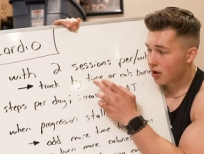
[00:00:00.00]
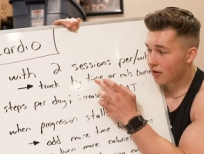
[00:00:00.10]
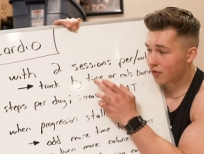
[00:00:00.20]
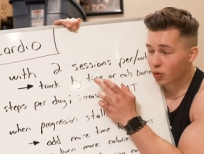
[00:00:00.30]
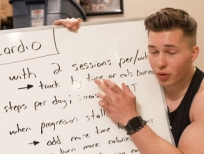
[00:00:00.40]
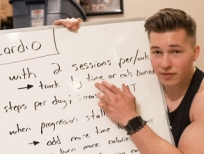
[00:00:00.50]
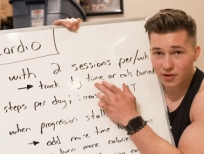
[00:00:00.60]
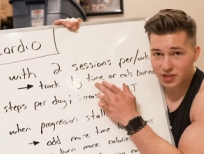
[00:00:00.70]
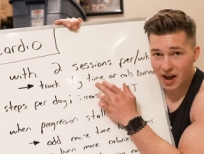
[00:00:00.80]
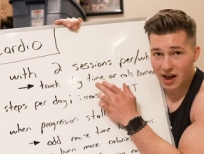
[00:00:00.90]
If you're going
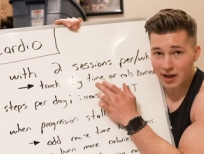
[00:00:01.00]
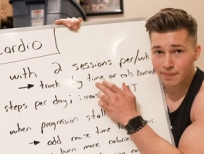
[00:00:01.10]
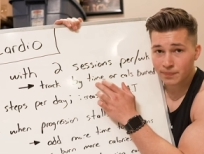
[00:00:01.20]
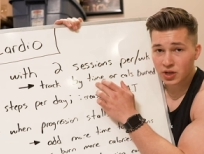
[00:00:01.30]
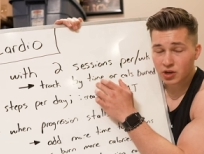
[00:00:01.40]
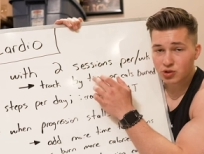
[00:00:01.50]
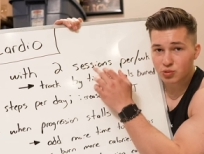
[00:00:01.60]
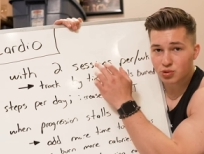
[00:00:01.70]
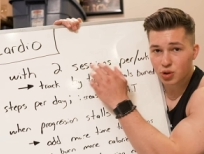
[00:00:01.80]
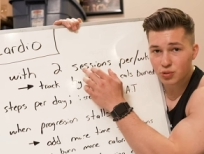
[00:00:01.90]
for time,
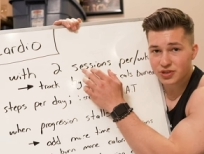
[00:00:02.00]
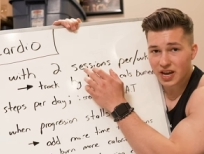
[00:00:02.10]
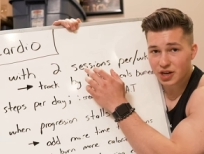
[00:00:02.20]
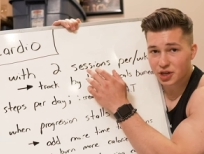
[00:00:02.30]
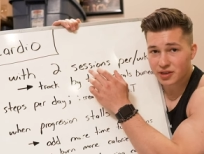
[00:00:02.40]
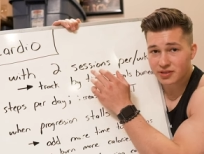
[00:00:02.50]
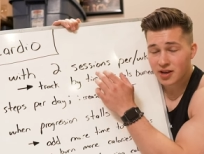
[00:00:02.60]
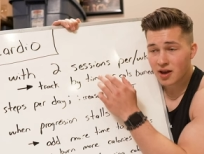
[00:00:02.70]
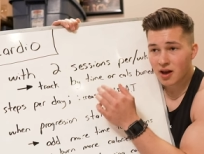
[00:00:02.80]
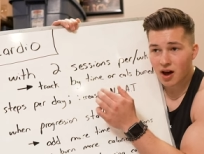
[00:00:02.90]
do two sessions
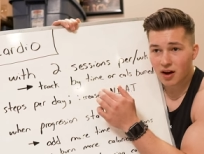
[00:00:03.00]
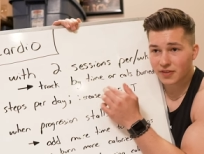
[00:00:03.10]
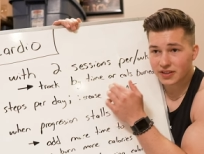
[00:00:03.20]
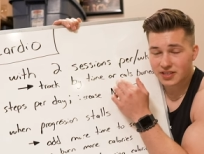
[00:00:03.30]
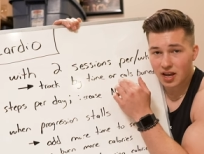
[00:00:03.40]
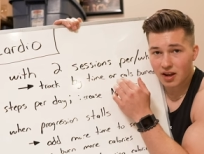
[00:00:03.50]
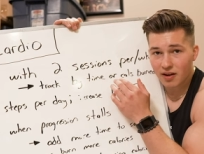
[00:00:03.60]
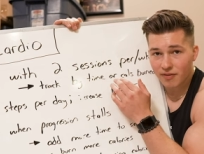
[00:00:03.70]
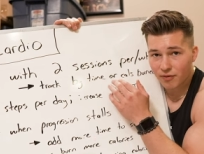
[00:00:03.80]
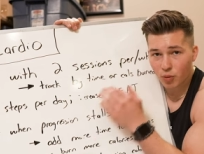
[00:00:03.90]
of let's
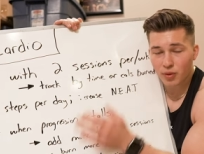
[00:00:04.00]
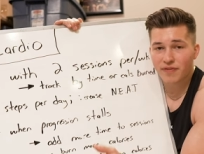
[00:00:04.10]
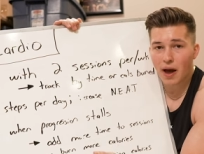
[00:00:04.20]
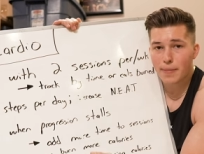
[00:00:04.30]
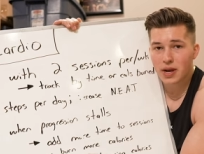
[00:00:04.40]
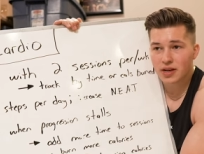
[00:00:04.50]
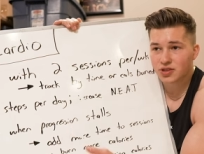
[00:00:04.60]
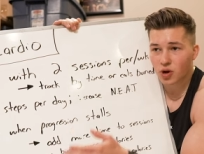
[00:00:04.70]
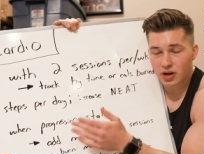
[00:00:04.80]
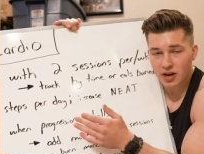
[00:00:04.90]
say 45
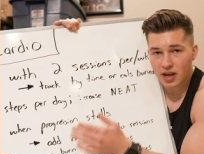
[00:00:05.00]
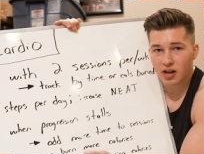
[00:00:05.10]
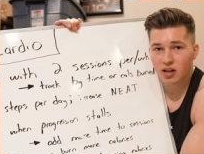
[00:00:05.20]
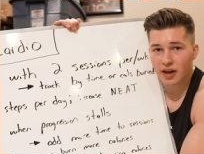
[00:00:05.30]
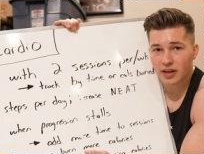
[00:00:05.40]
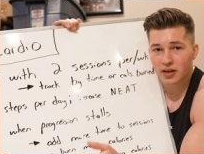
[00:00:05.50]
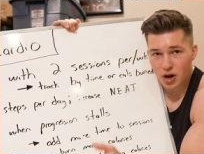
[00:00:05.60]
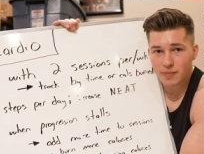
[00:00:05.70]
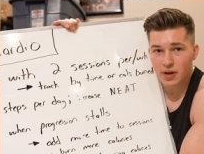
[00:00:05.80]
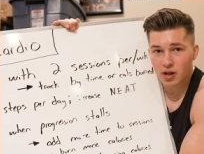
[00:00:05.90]
minutes on an incline
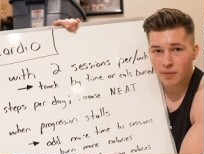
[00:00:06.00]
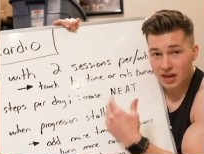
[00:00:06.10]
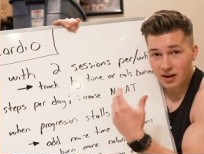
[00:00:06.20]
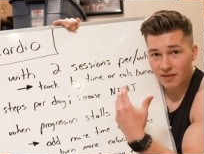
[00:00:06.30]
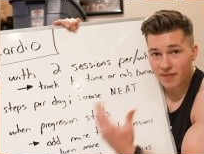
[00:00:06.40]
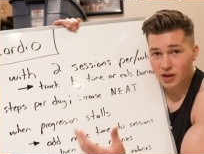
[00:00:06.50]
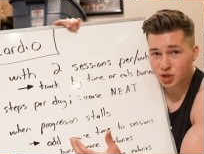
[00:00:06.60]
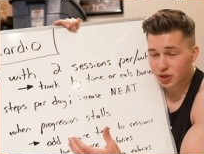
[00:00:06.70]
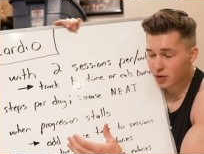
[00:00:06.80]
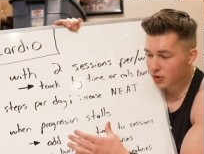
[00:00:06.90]
treadmill. Then
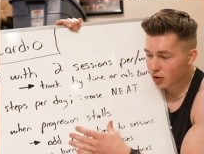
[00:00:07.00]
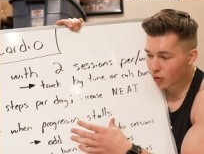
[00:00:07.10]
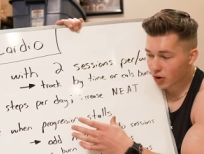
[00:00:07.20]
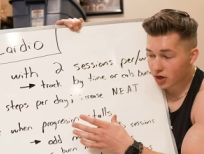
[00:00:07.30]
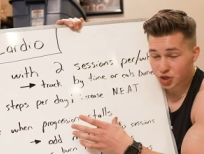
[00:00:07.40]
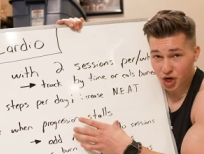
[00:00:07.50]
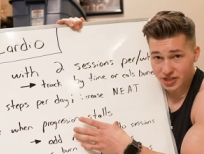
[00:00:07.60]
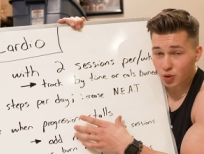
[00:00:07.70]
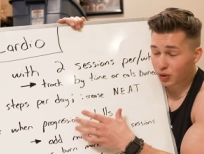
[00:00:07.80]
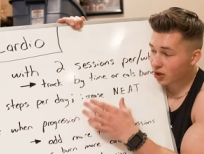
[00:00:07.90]
eventually when you go to
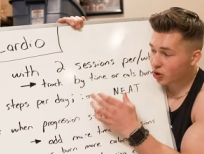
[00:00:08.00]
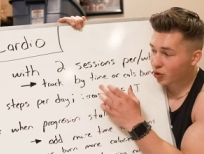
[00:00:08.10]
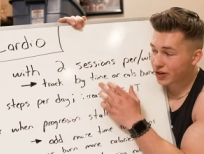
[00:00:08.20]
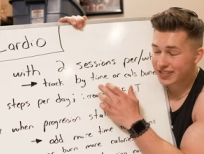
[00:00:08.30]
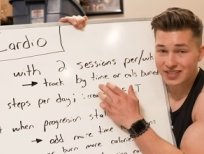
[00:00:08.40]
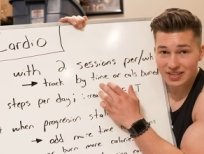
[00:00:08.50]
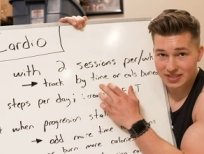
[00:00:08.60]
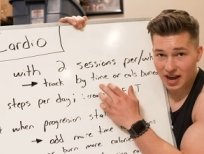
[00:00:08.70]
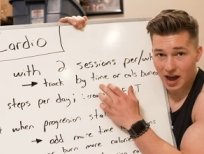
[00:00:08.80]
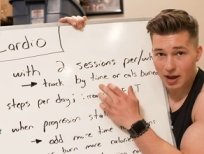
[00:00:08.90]
adjust, you can increase this
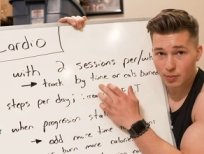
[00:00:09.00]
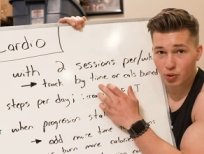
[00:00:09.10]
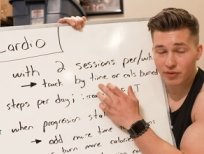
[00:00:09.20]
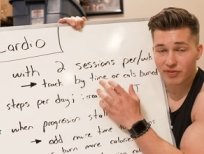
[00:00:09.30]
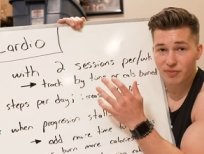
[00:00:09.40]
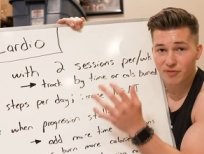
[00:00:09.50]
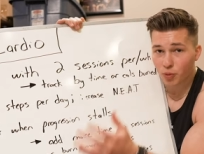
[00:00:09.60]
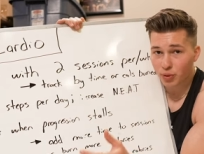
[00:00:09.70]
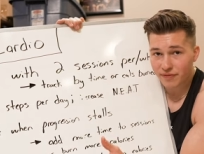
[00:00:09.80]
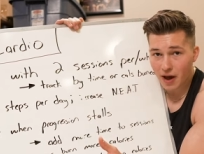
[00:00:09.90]
time going from
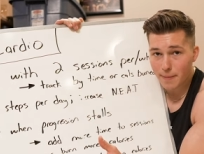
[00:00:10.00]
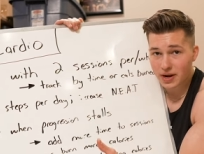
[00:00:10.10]
45